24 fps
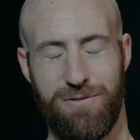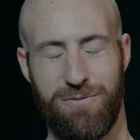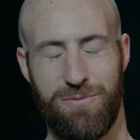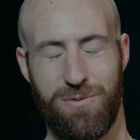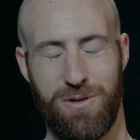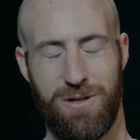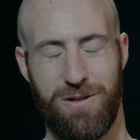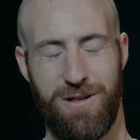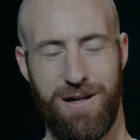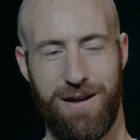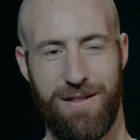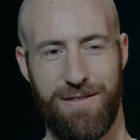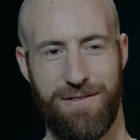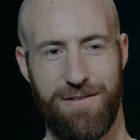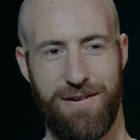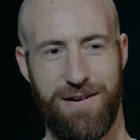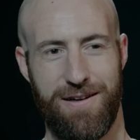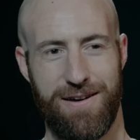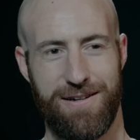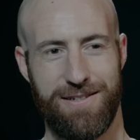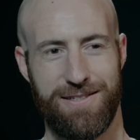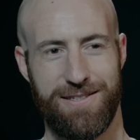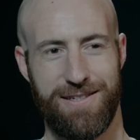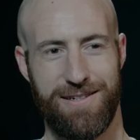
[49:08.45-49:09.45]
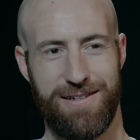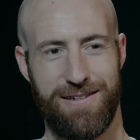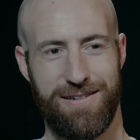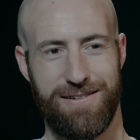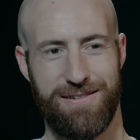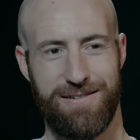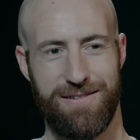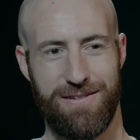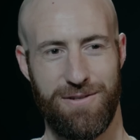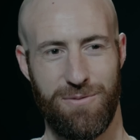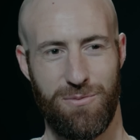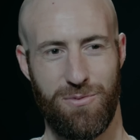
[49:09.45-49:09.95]
you've put a lot of thought
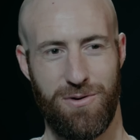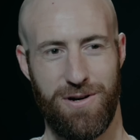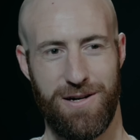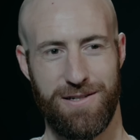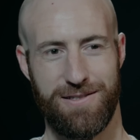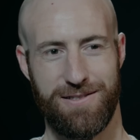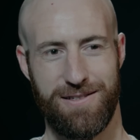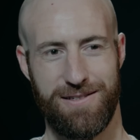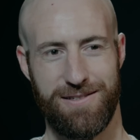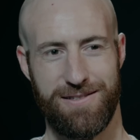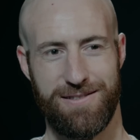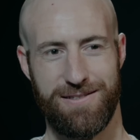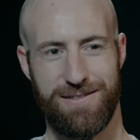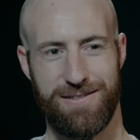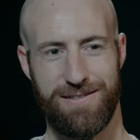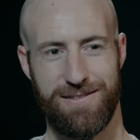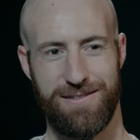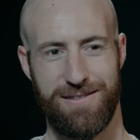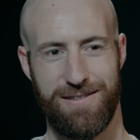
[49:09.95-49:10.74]
into your process.